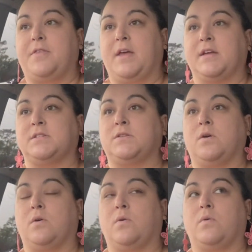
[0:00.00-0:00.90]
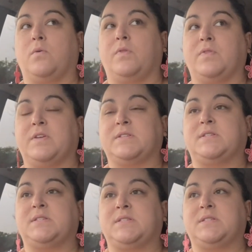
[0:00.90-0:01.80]
And so the
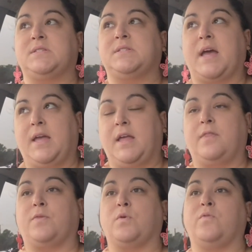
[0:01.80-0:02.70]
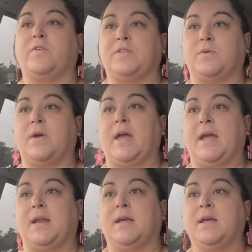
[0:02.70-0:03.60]
2nd through 5th grade